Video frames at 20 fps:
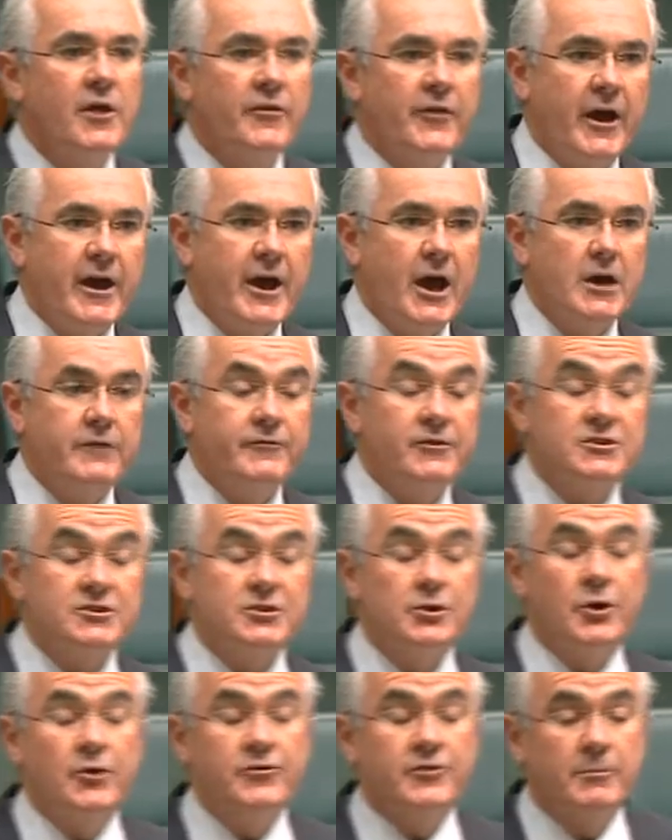They
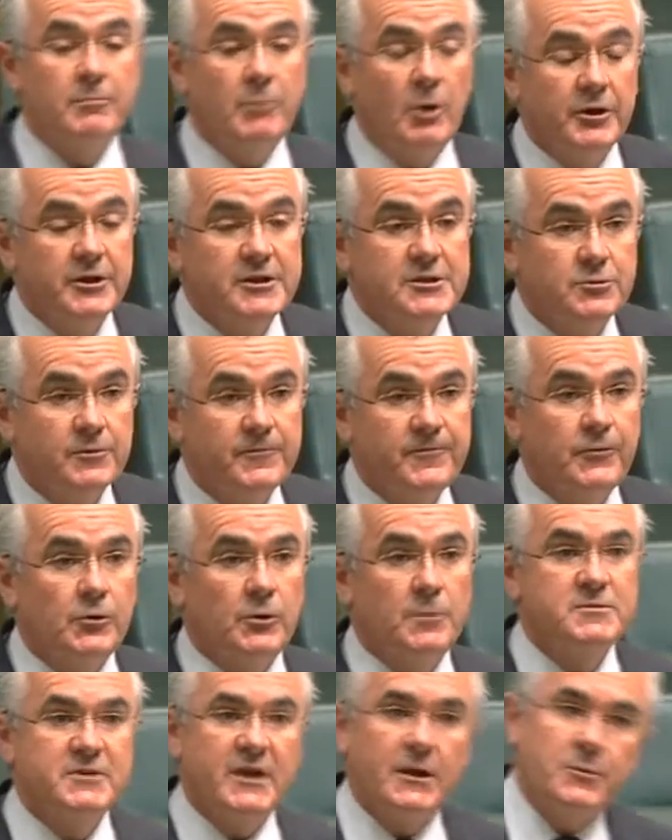overturned the modest
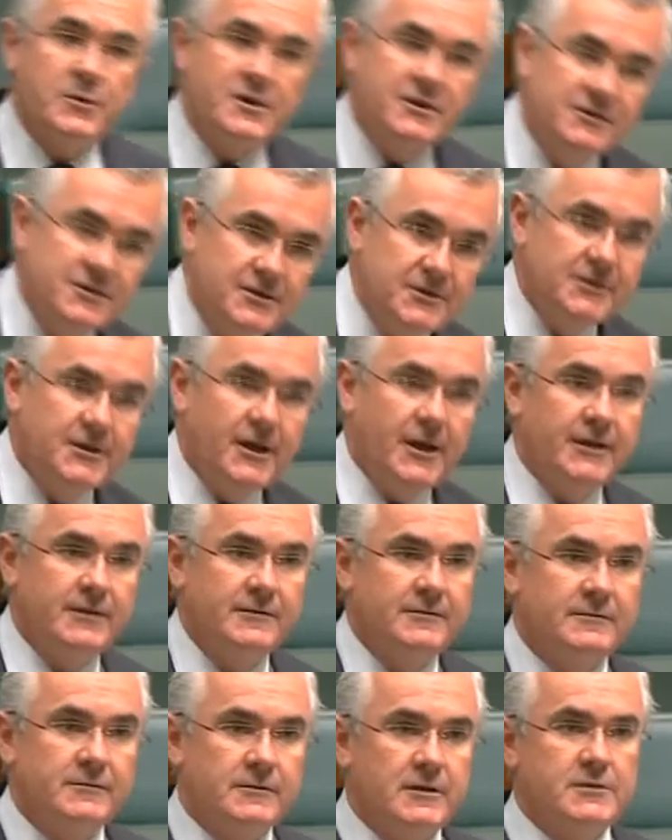reforms that we did get
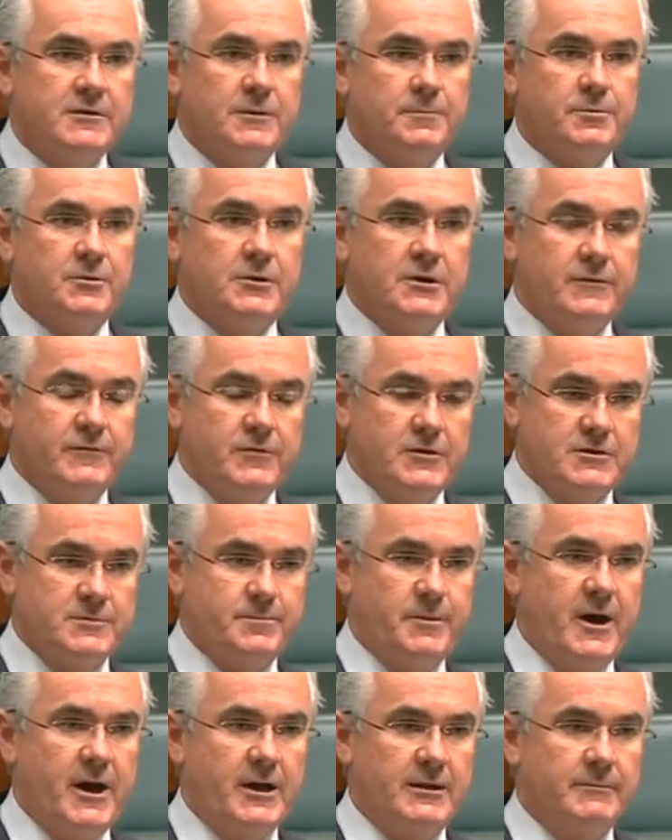in the previous
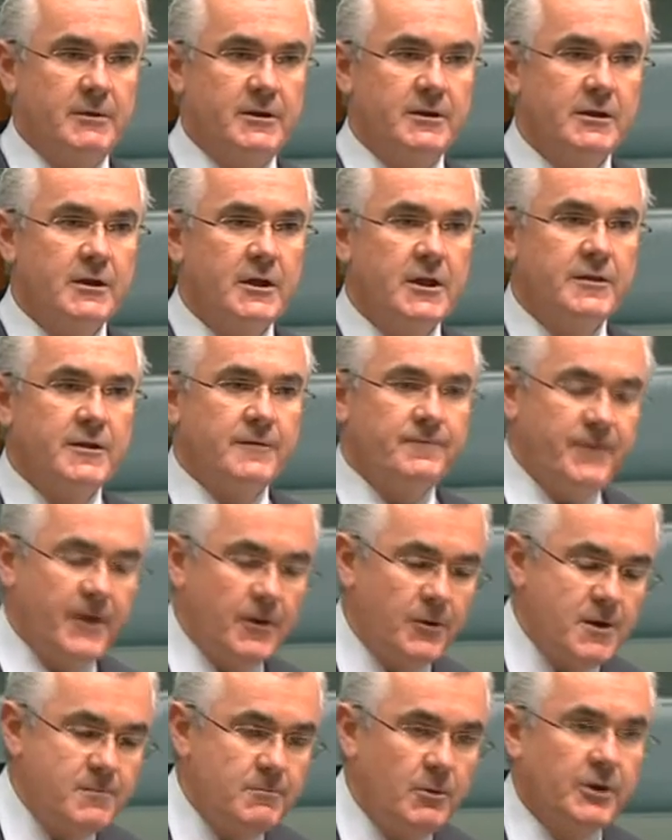parliament, the
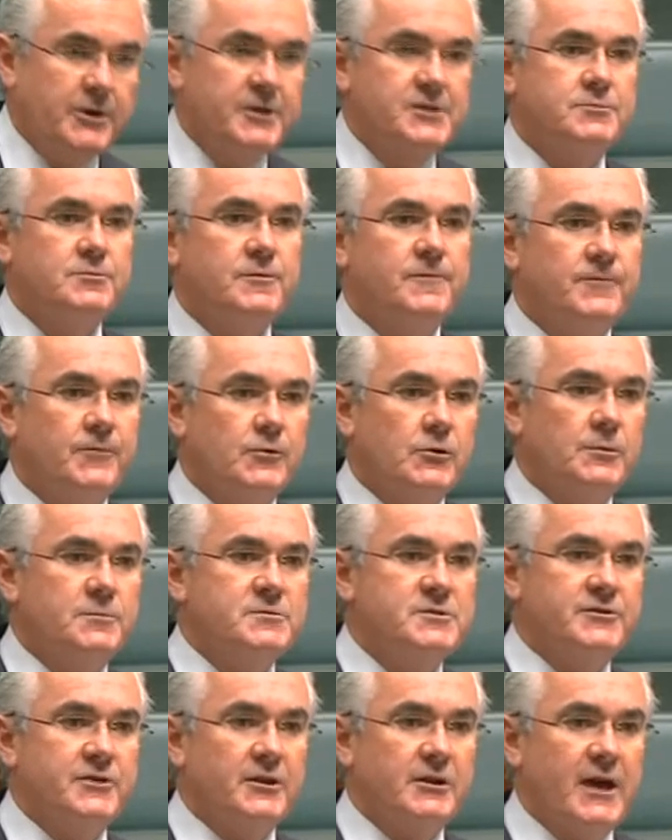very modest
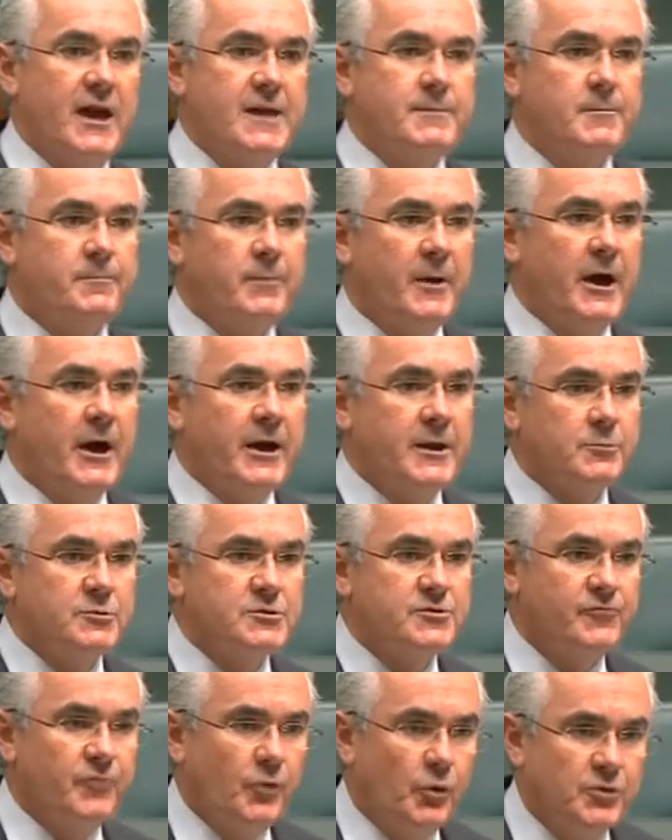reforms that the Labor Party
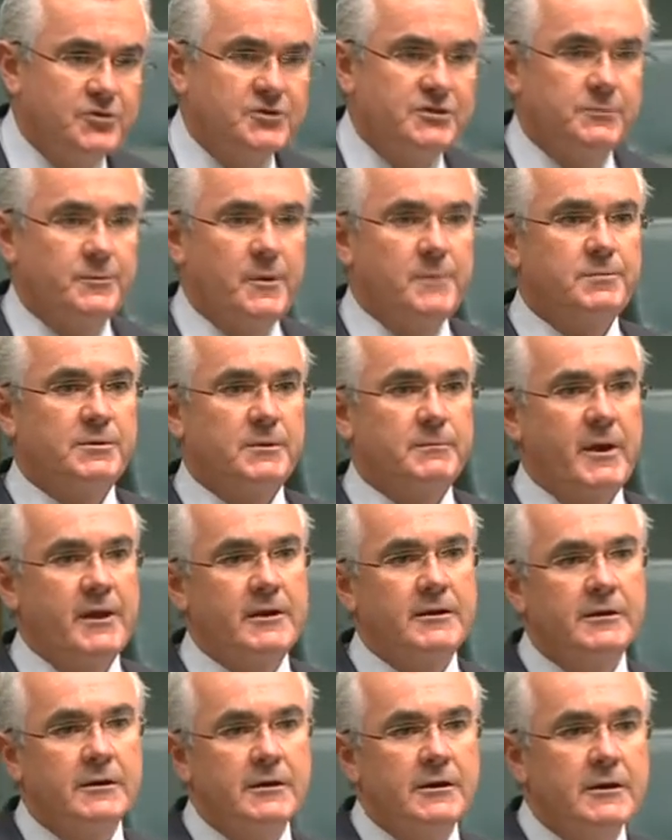was forced to
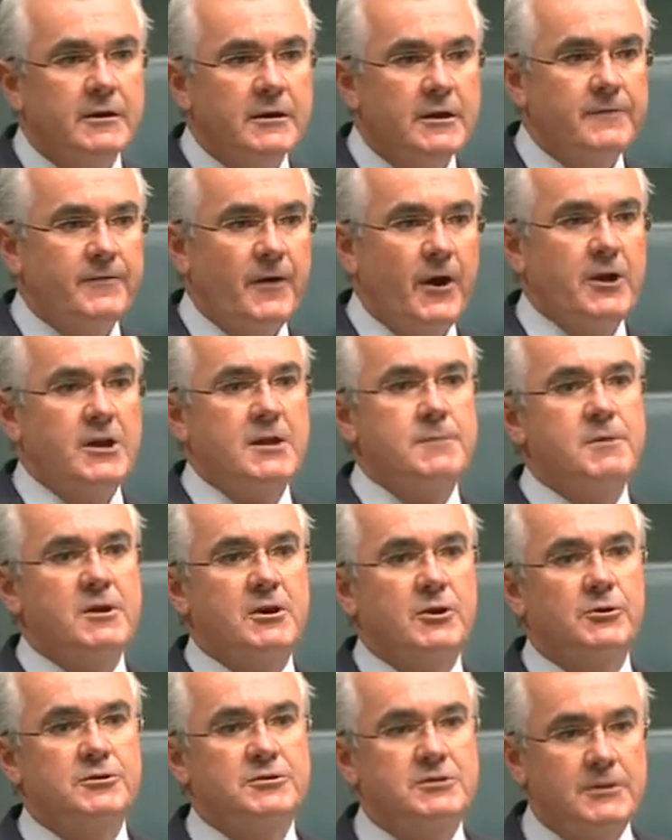implement, if only
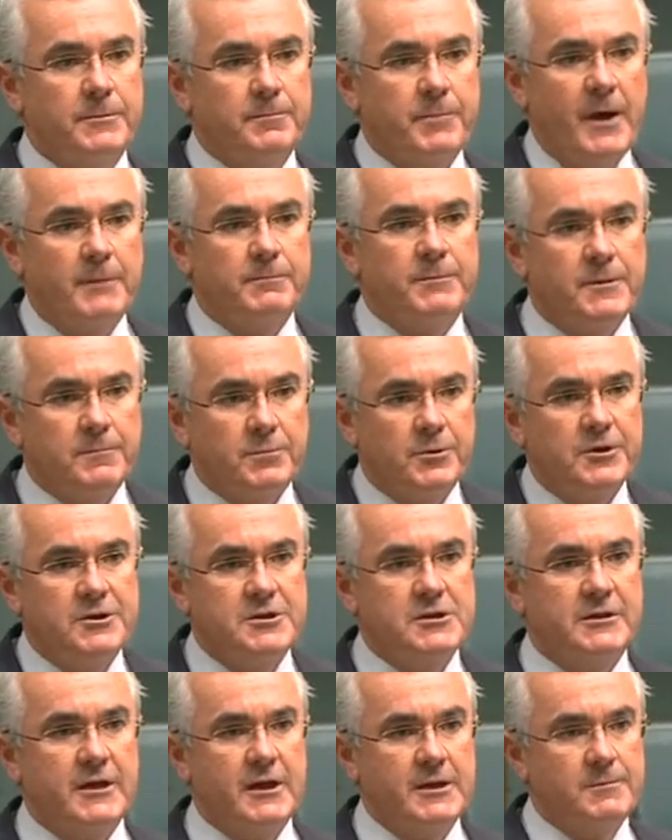because of the public
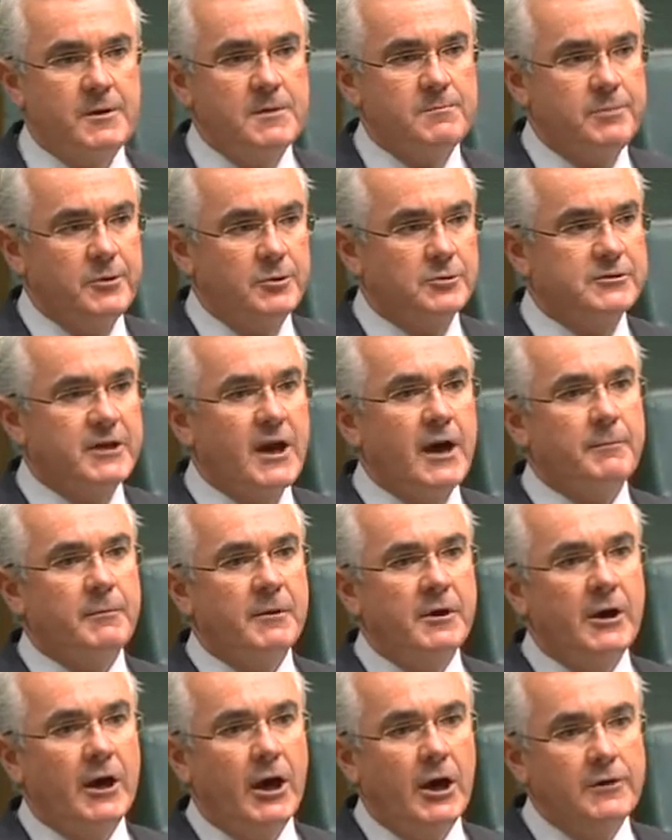pressure that had been built
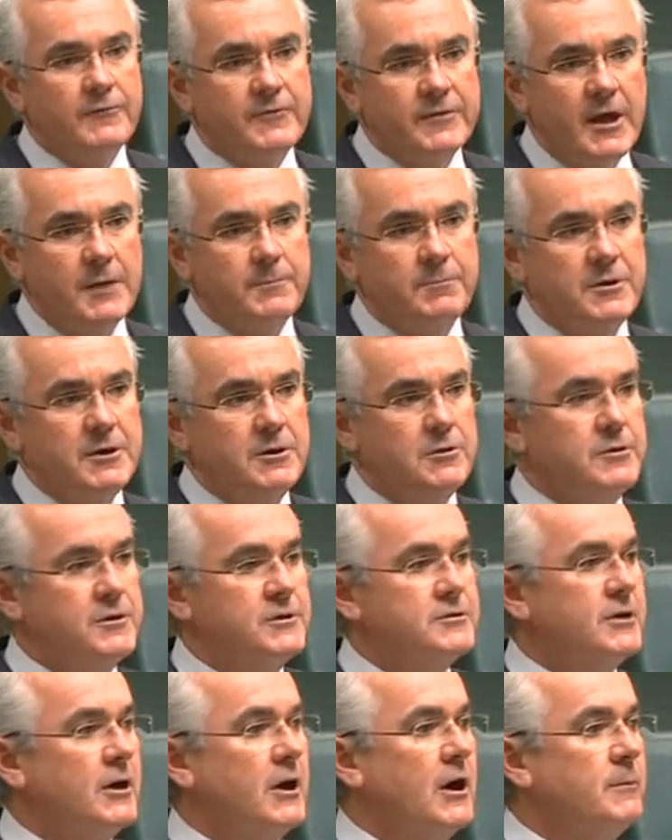up over that period
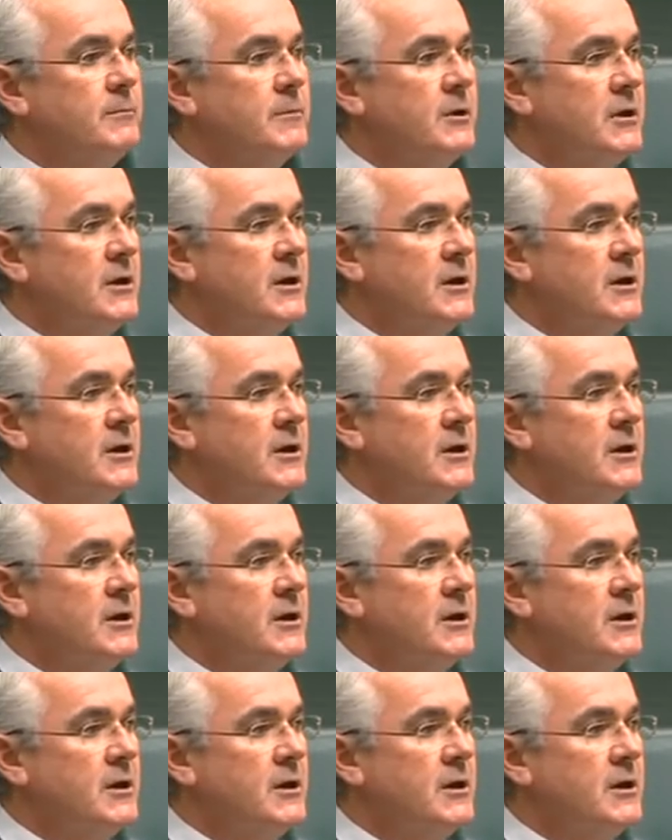of time.